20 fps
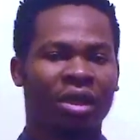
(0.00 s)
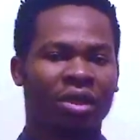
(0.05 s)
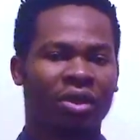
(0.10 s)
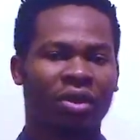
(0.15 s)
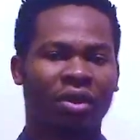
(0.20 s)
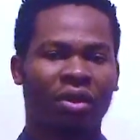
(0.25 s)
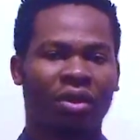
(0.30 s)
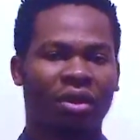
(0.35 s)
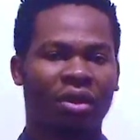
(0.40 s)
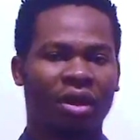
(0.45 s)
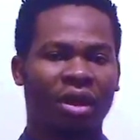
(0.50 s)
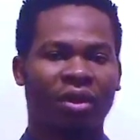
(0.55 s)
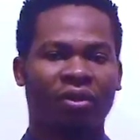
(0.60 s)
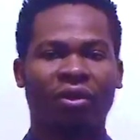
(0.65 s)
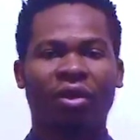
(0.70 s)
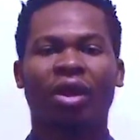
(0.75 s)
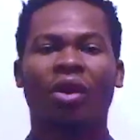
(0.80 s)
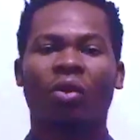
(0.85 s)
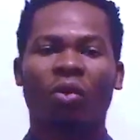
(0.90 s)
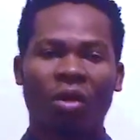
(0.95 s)
So
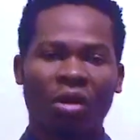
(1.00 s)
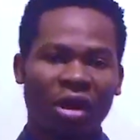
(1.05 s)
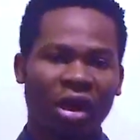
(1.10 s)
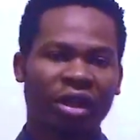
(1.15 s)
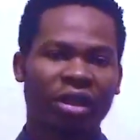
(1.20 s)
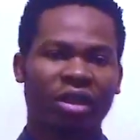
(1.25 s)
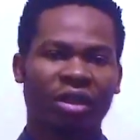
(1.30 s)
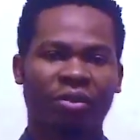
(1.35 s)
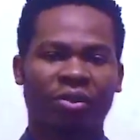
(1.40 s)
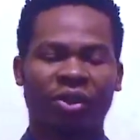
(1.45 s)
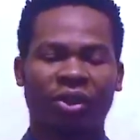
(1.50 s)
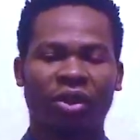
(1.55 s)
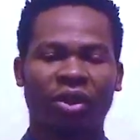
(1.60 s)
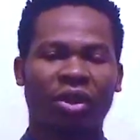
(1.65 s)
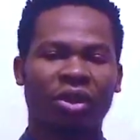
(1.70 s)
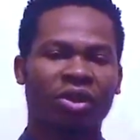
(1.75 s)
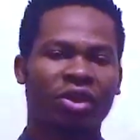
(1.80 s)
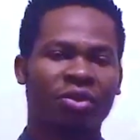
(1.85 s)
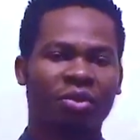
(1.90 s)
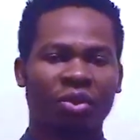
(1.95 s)
even the quality
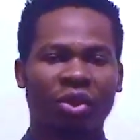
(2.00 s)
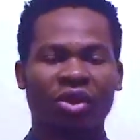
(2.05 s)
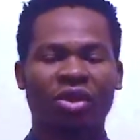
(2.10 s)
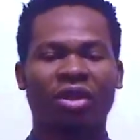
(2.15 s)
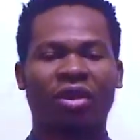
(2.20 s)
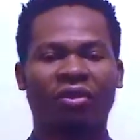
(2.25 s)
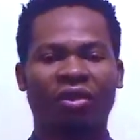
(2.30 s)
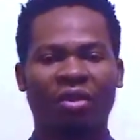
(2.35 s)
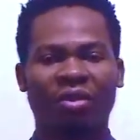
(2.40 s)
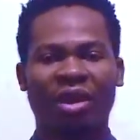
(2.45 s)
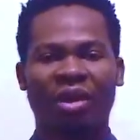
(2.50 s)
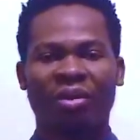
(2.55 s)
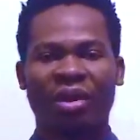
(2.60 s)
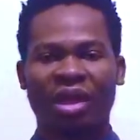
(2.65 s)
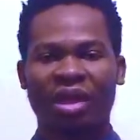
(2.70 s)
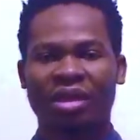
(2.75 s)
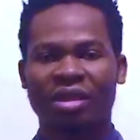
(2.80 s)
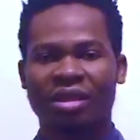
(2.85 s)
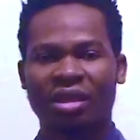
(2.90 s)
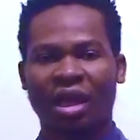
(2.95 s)
products, most of them are
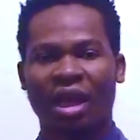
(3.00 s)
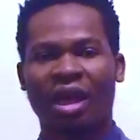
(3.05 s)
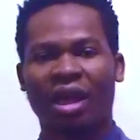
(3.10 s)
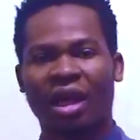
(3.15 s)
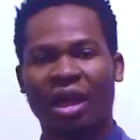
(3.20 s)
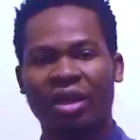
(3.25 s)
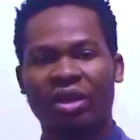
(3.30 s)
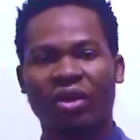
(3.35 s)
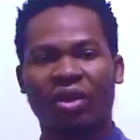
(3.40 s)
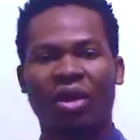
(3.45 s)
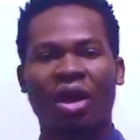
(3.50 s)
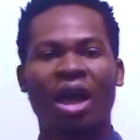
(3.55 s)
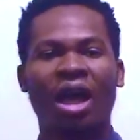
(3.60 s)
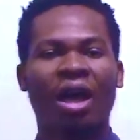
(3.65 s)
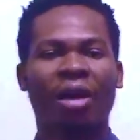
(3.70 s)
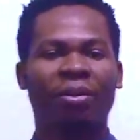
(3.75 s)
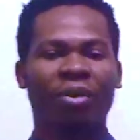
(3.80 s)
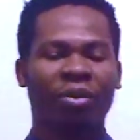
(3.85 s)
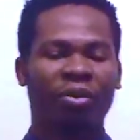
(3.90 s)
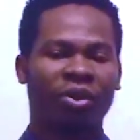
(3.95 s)
made in China. Your
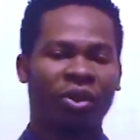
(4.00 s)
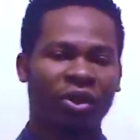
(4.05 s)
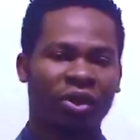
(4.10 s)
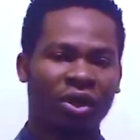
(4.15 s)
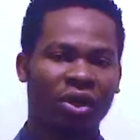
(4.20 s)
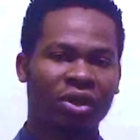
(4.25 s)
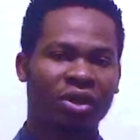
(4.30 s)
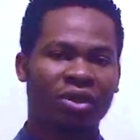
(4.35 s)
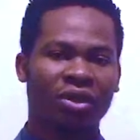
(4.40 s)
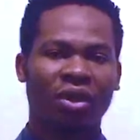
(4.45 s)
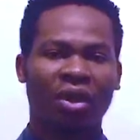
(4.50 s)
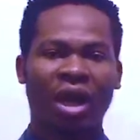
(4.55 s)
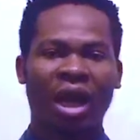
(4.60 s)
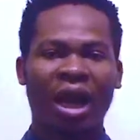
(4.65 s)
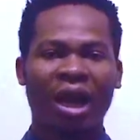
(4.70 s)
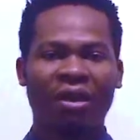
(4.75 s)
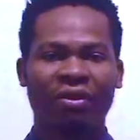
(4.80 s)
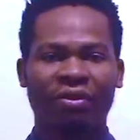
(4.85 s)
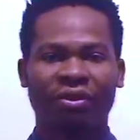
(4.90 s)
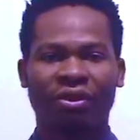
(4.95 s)
Apple products, your
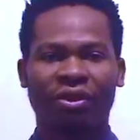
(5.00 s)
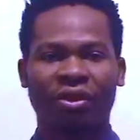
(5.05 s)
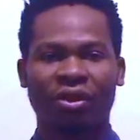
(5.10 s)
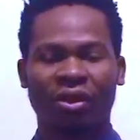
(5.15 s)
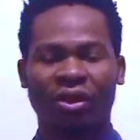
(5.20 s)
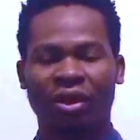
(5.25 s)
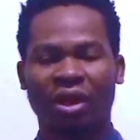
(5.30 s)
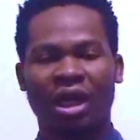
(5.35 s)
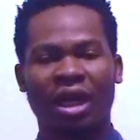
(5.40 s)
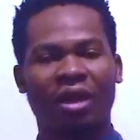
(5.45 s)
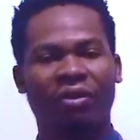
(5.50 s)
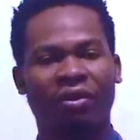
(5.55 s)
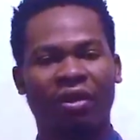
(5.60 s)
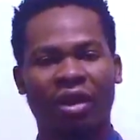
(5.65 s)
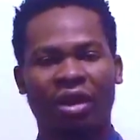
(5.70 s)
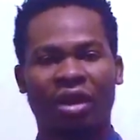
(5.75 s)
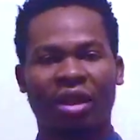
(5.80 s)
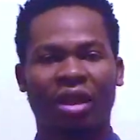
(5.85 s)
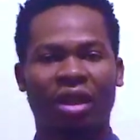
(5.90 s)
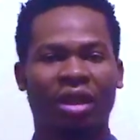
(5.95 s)
iPhone,
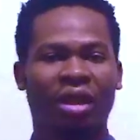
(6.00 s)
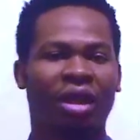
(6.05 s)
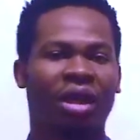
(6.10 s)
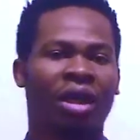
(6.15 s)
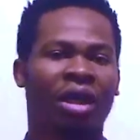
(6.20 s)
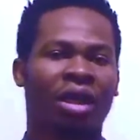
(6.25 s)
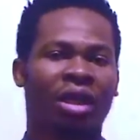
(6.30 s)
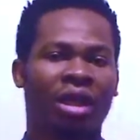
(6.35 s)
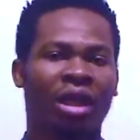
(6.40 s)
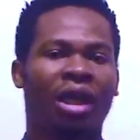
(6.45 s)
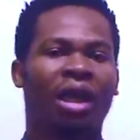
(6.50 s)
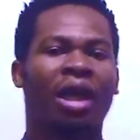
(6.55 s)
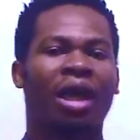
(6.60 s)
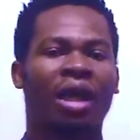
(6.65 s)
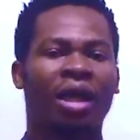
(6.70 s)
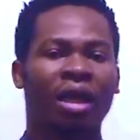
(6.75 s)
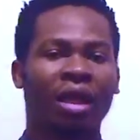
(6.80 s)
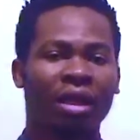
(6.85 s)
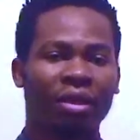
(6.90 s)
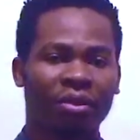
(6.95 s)
everything, they
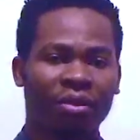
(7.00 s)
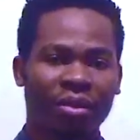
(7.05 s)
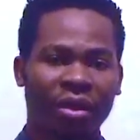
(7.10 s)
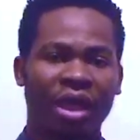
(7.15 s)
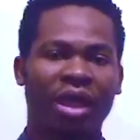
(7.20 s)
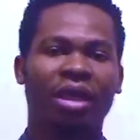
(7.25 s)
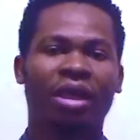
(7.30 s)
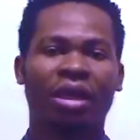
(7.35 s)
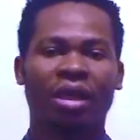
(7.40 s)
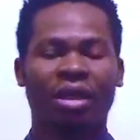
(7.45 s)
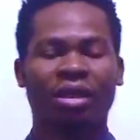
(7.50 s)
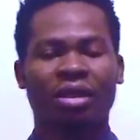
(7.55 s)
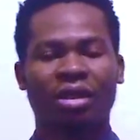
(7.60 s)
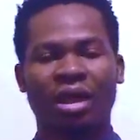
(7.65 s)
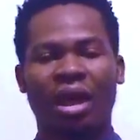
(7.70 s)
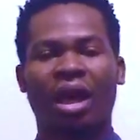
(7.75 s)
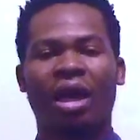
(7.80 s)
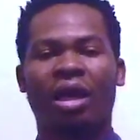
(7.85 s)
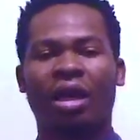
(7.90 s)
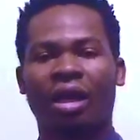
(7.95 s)
are made in
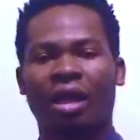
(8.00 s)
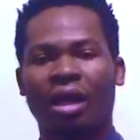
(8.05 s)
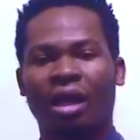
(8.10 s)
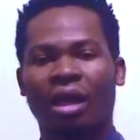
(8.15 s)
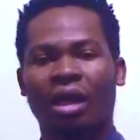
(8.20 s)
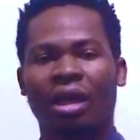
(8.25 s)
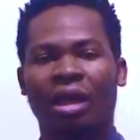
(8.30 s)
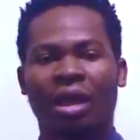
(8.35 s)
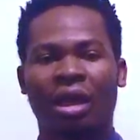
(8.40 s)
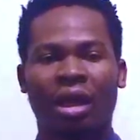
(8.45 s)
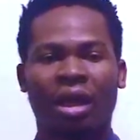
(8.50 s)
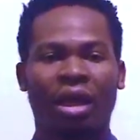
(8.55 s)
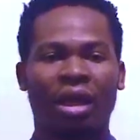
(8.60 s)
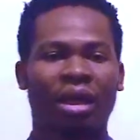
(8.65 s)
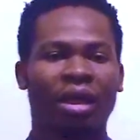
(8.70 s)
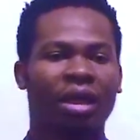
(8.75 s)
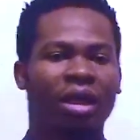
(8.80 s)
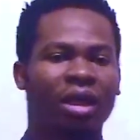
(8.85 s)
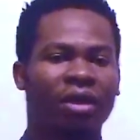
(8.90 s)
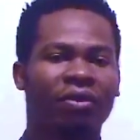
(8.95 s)
China.
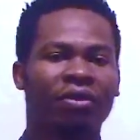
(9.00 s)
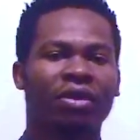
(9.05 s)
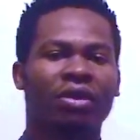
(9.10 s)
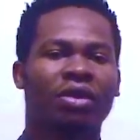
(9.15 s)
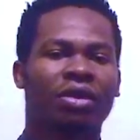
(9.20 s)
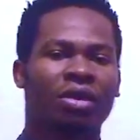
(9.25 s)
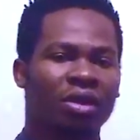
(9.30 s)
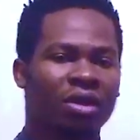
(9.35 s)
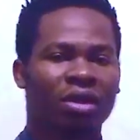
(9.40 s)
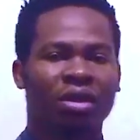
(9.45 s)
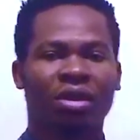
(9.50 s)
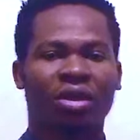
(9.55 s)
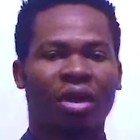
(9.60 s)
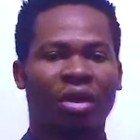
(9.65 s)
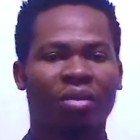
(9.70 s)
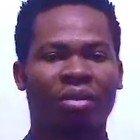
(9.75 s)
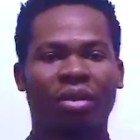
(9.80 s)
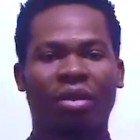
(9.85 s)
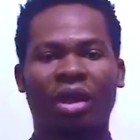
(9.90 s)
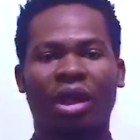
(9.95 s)
And even
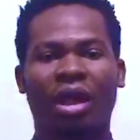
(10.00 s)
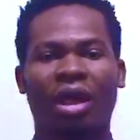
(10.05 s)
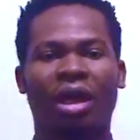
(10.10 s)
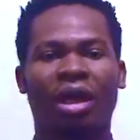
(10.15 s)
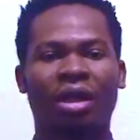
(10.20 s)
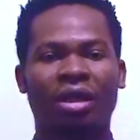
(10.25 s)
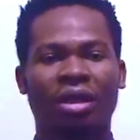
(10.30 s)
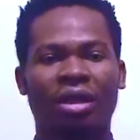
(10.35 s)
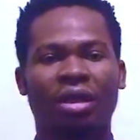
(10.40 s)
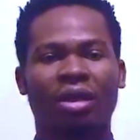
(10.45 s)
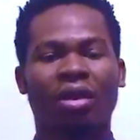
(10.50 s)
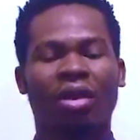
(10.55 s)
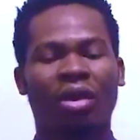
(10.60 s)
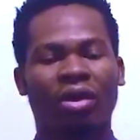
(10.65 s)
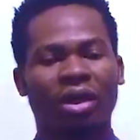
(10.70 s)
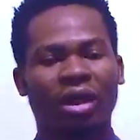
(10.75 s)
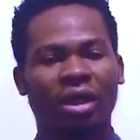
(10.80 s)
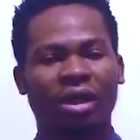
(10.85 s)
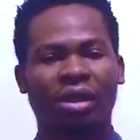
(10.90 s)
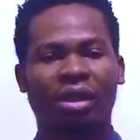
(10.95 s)
some,
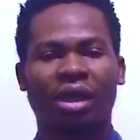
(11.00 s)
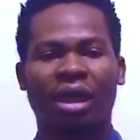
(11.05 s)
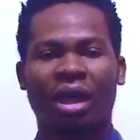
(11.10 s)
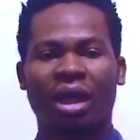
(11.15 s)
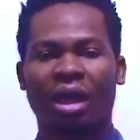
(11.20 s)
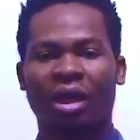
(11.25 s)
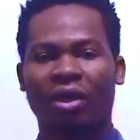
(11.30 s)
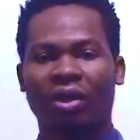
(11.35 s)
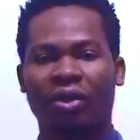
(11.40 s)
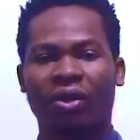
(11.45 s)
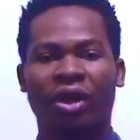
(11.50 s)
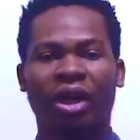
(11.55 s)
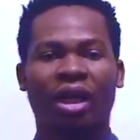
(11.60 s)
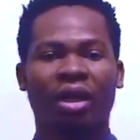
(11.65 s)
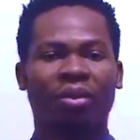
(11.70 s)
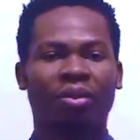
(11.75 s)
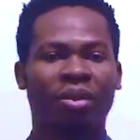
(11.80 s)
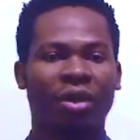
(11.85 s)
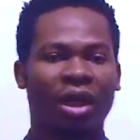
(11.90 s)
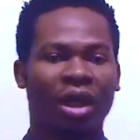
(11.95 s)
all these
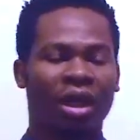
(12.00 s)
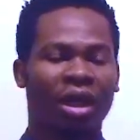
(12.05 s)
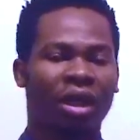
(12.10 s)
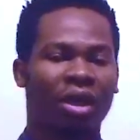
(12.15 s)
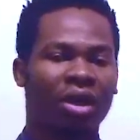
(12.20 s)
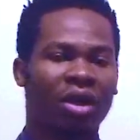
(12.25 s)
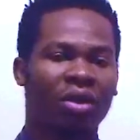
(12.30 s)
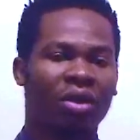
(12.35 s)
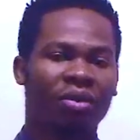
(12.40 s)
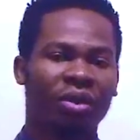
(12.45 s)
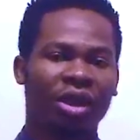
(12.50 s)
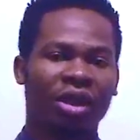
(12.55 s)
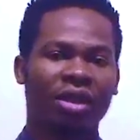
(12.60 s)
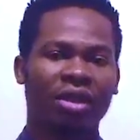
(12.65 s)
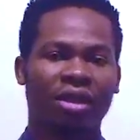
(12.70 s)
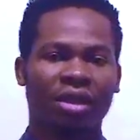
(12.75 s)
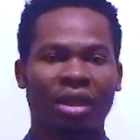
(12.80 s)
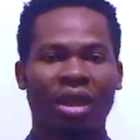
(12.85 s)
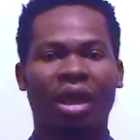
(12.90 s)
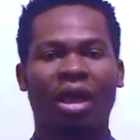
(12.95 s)
Korean
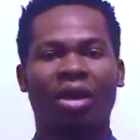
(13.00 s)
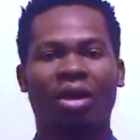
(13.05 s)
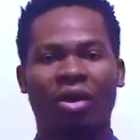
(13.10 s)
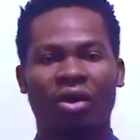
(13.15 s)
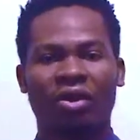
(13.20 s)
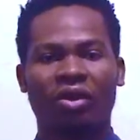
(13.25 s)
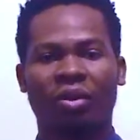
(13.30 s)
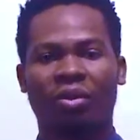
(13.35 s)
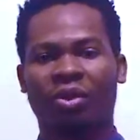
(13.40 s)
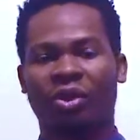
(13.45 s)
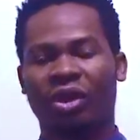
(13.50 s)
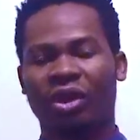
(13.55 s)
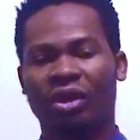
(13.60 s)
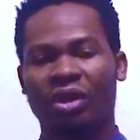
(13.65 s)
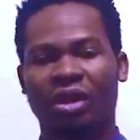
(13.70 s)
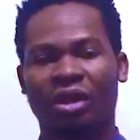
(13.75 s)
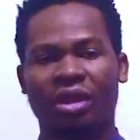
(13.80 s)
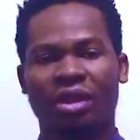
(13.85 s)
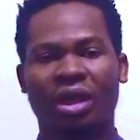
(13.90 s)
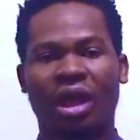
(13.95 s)
companies, they also
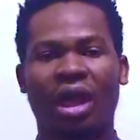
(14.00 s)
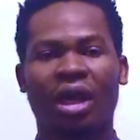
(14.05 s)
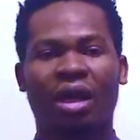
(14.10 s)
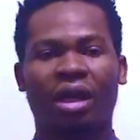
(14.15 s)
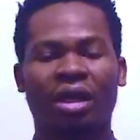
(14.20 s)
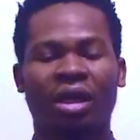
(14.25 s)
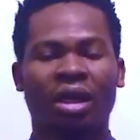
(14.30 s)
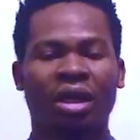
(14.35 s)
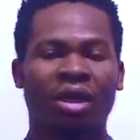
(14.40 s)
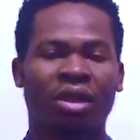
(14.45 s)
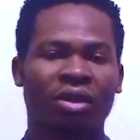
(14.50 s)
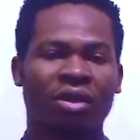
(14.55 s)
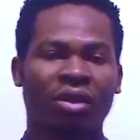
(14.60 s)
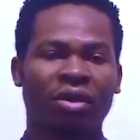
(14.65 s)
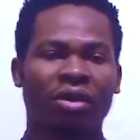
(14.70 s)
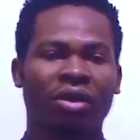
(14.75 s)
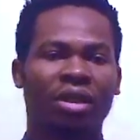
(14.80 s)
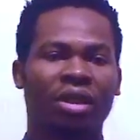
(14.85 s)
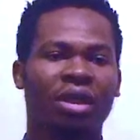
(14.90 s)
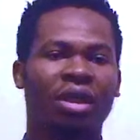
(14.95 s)
produce in China. So
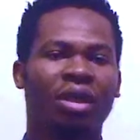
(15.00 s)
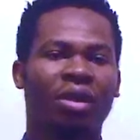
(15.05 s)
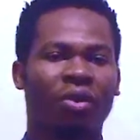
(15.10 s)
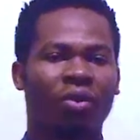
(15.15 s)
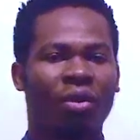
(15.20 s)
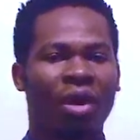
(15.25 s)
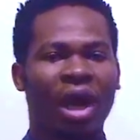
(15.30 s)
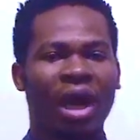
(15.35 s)
you see